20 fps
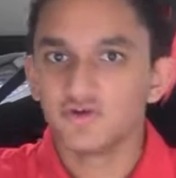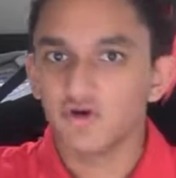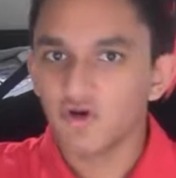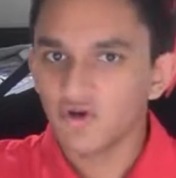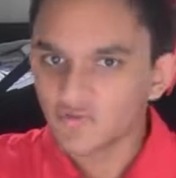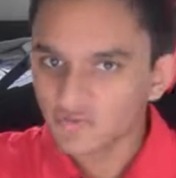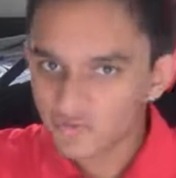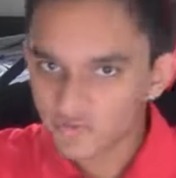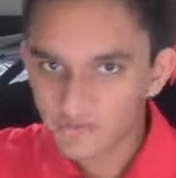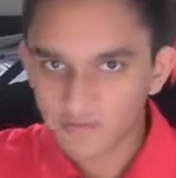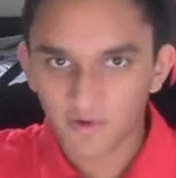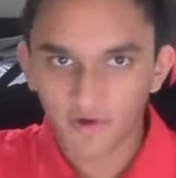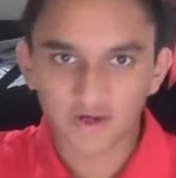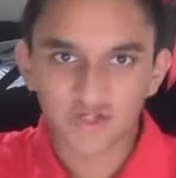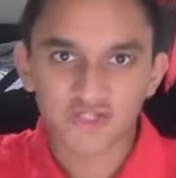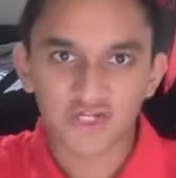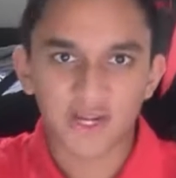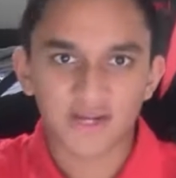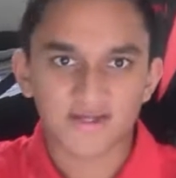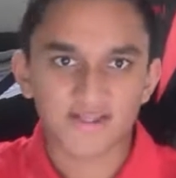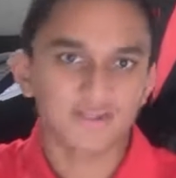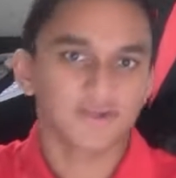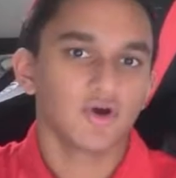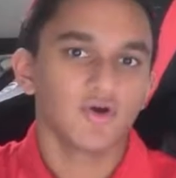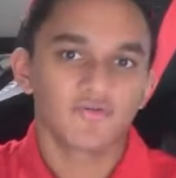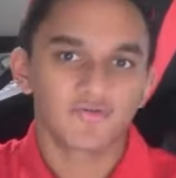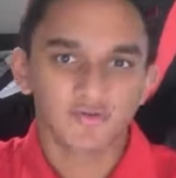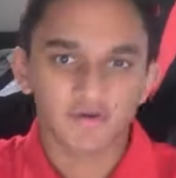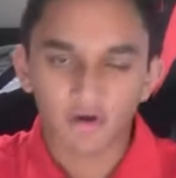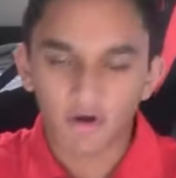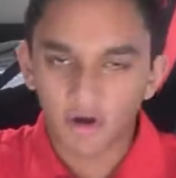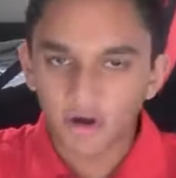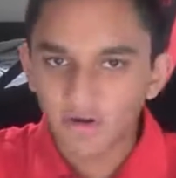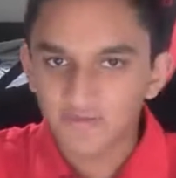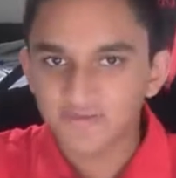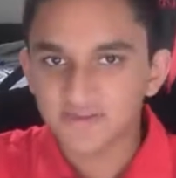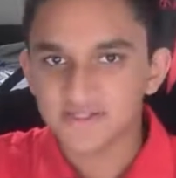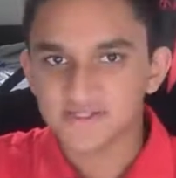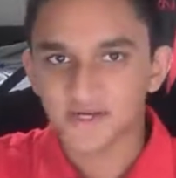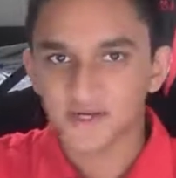Lue, over Mark Jackson, over
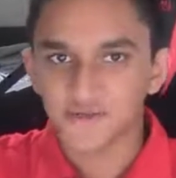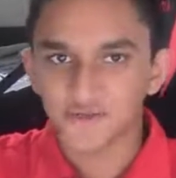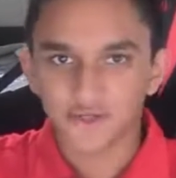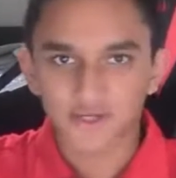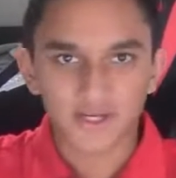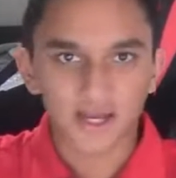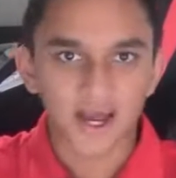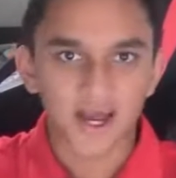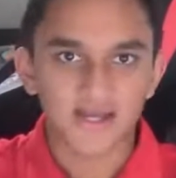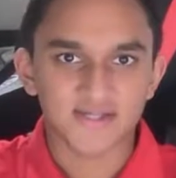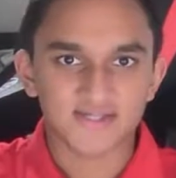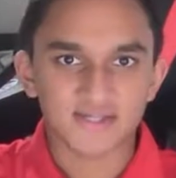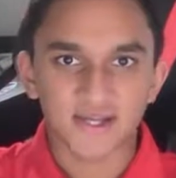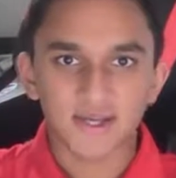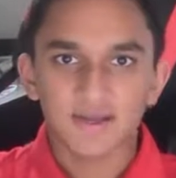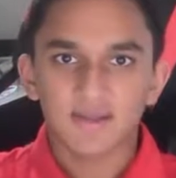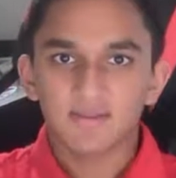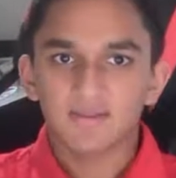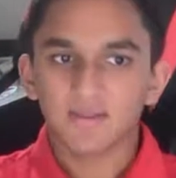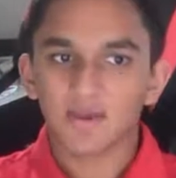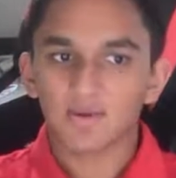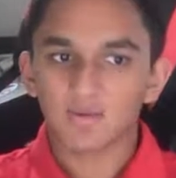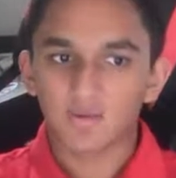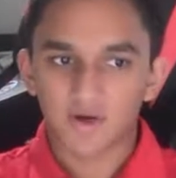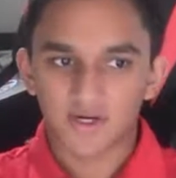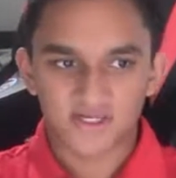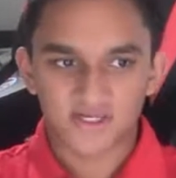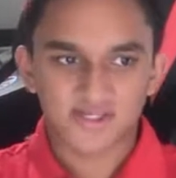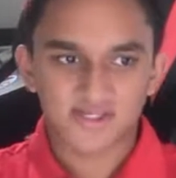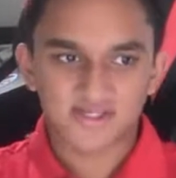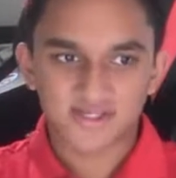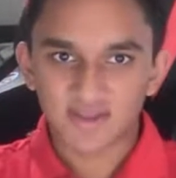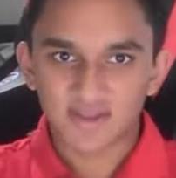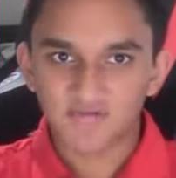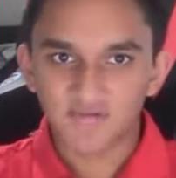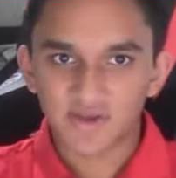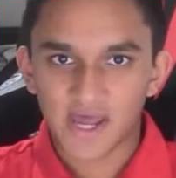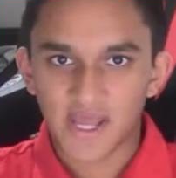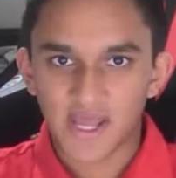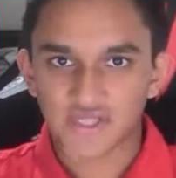all these other guys. They wanted
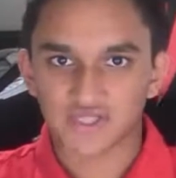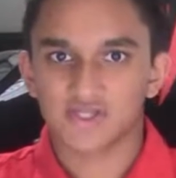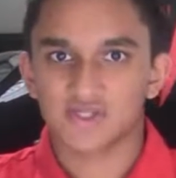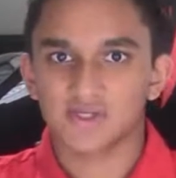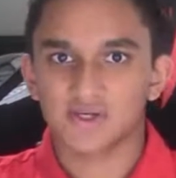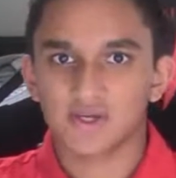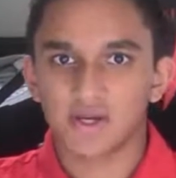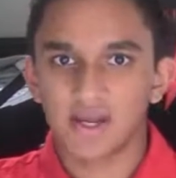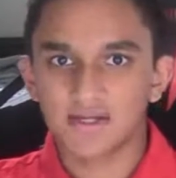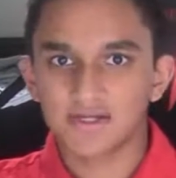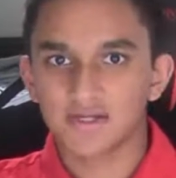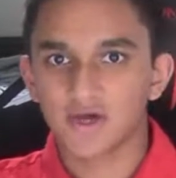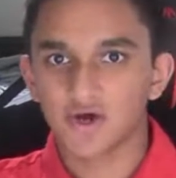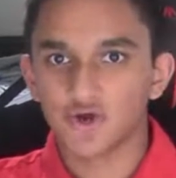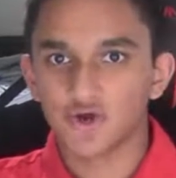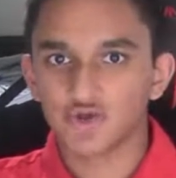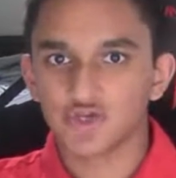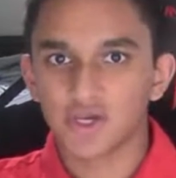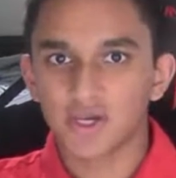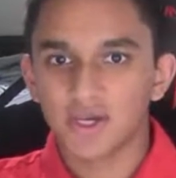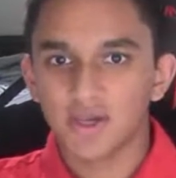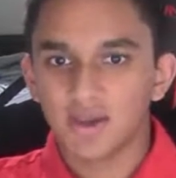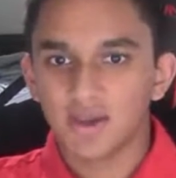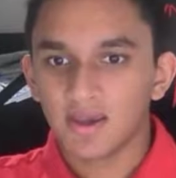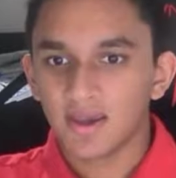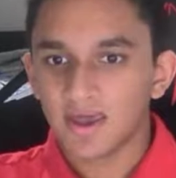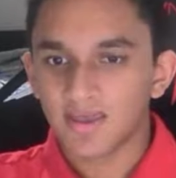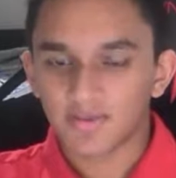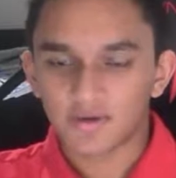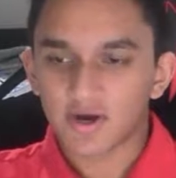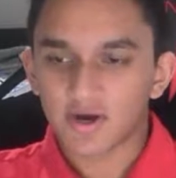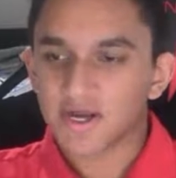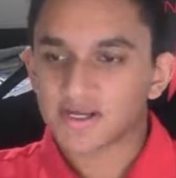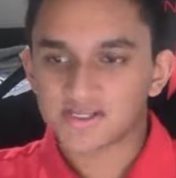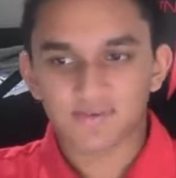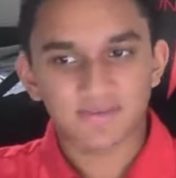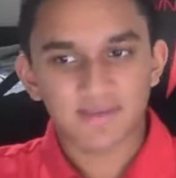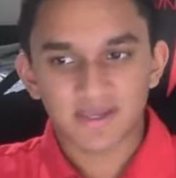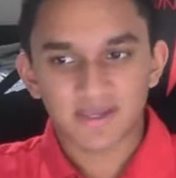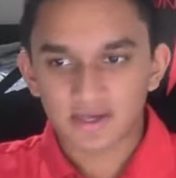Steve Nash as their head coach, and there
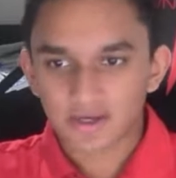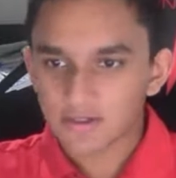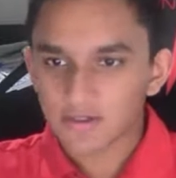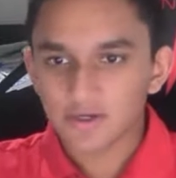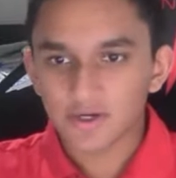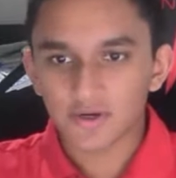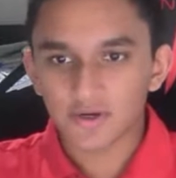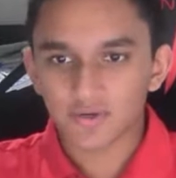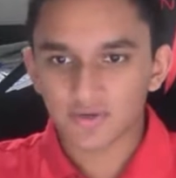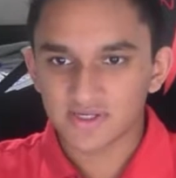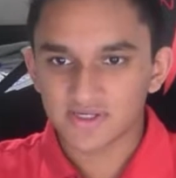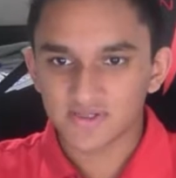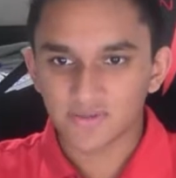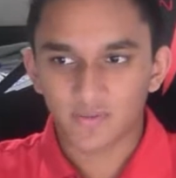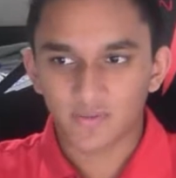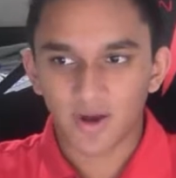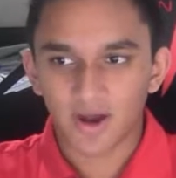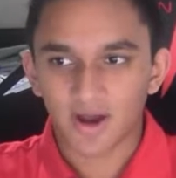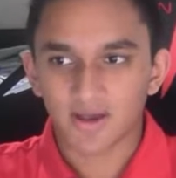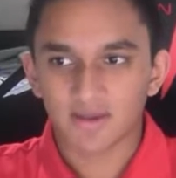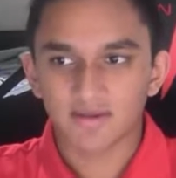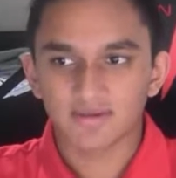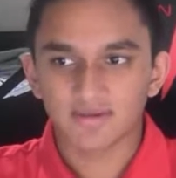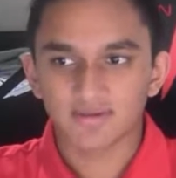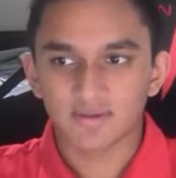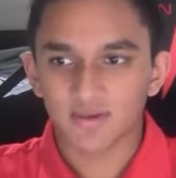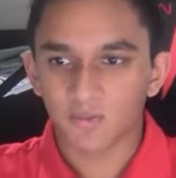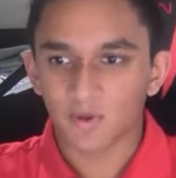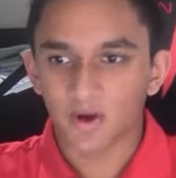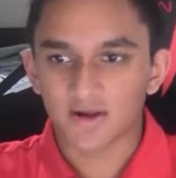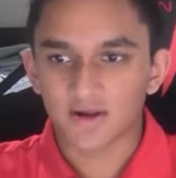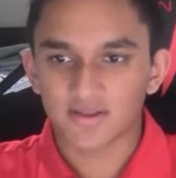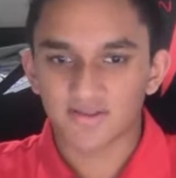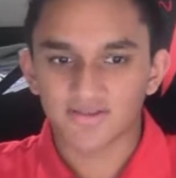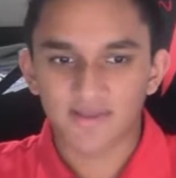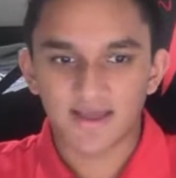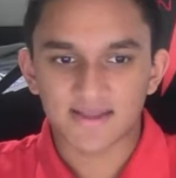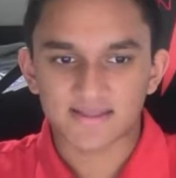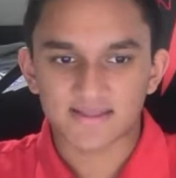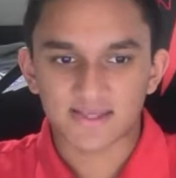has to be a clear reason why they
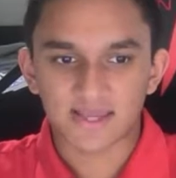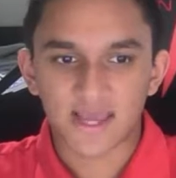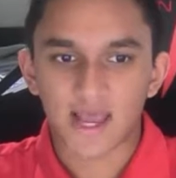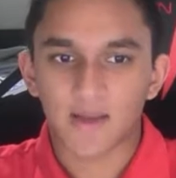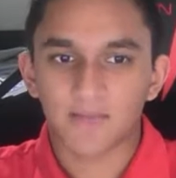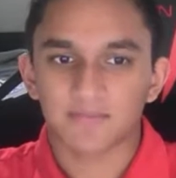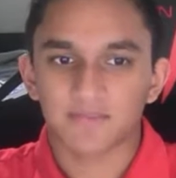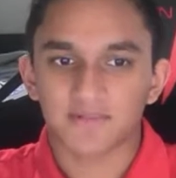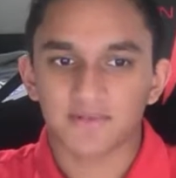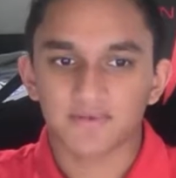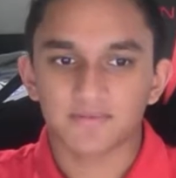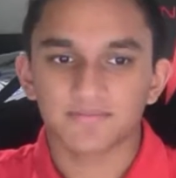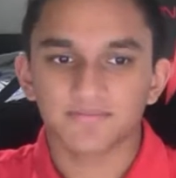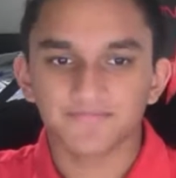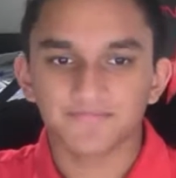wanted that to happen.